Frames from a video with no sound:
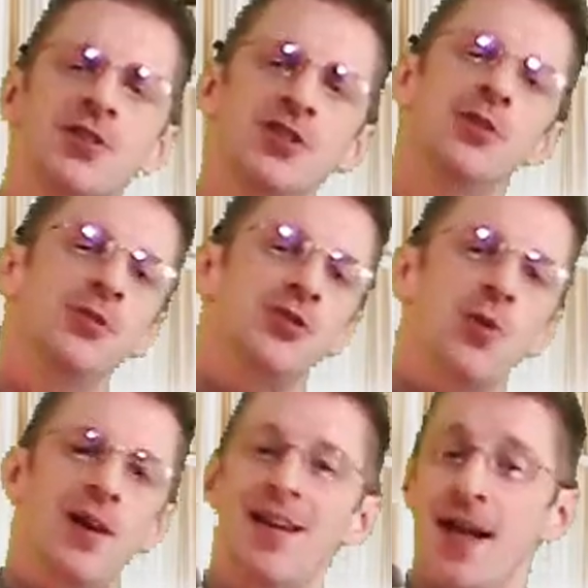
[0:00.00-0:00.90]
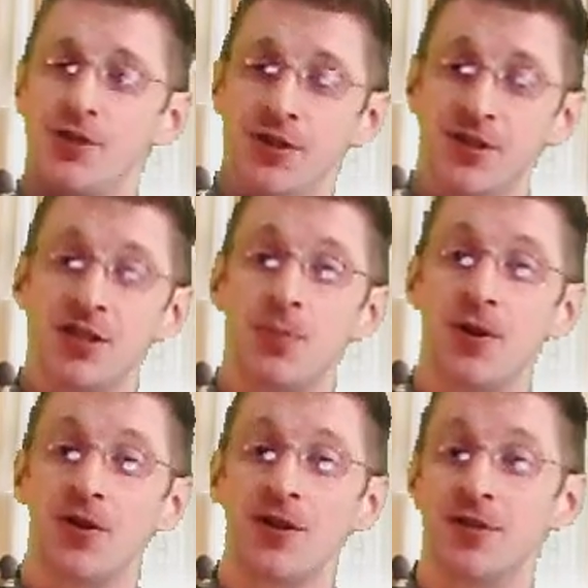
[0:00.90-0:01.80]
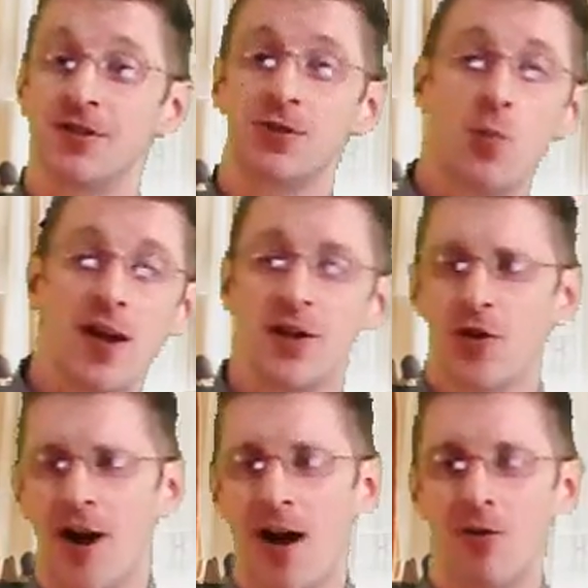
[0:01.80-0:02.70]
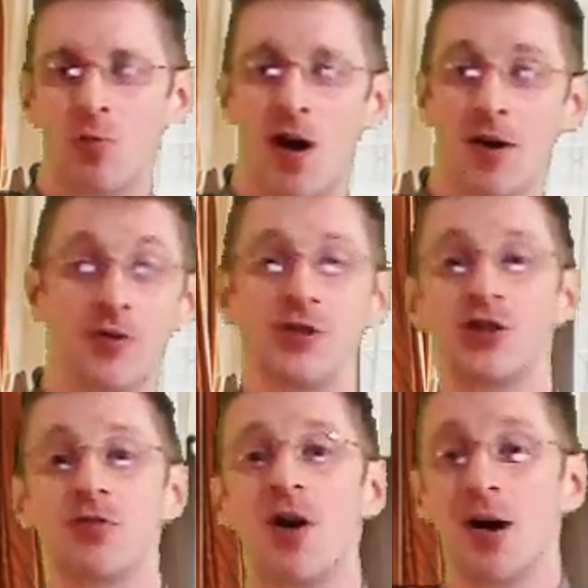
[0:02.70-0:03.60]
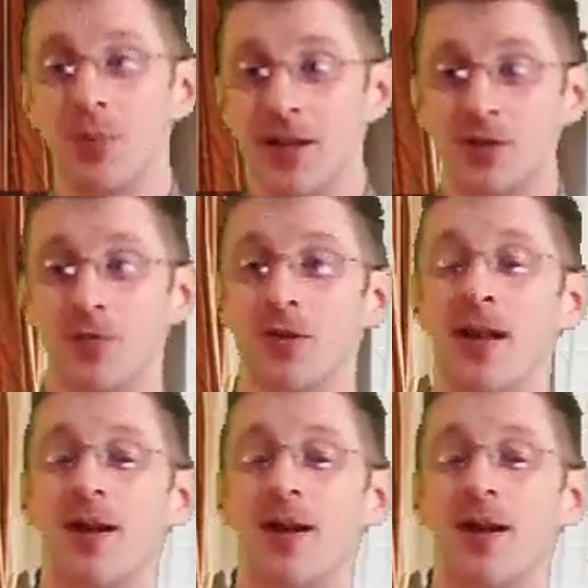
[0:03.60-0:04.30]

Do you enjoy catching the spirit in the swaying crowd while Christian rock plays over the